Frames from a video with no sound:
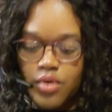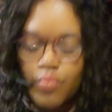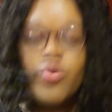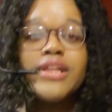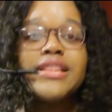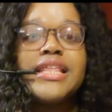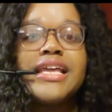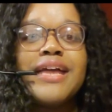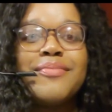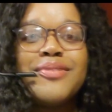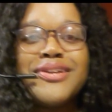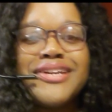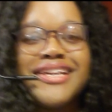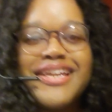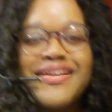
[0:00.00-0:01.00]
One thing I'm
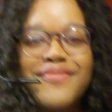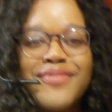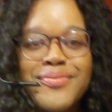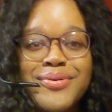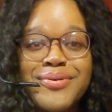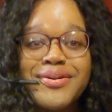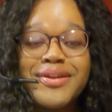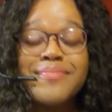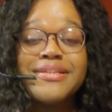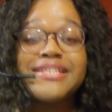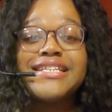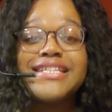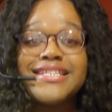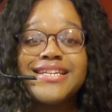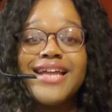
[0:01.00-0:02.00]
going to need for William
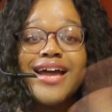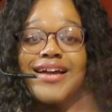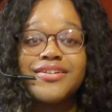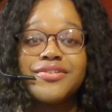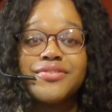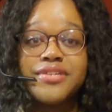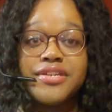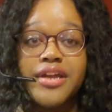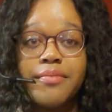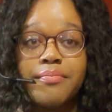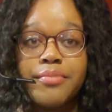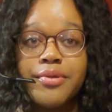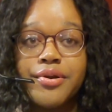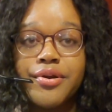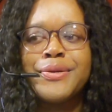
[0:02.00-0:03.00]
is his doctor's
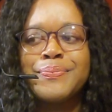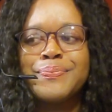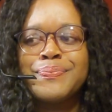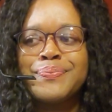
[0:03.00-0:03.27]
number.